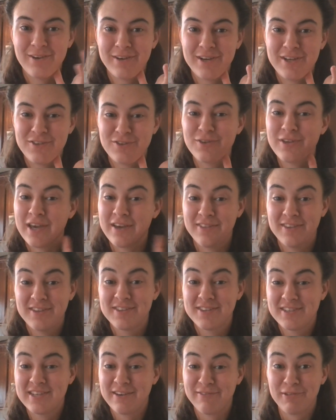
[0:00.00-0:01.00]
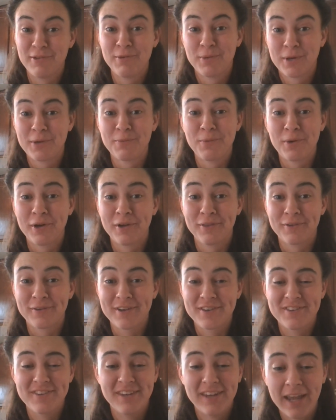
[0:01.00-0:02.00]
All right, so yeah, this is definitely what I'm wearing
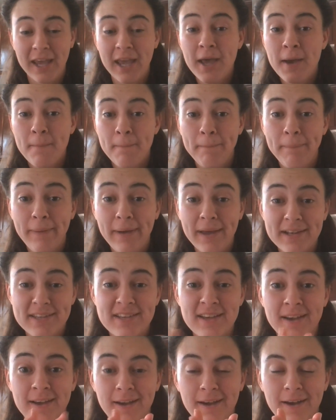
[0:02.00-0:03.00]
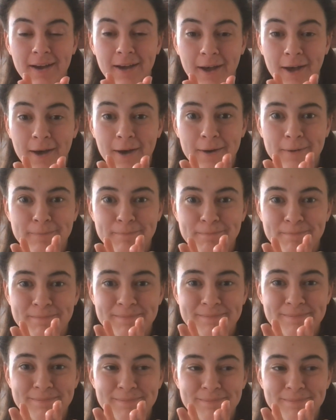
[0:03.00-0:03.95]
the rest of the day. But um,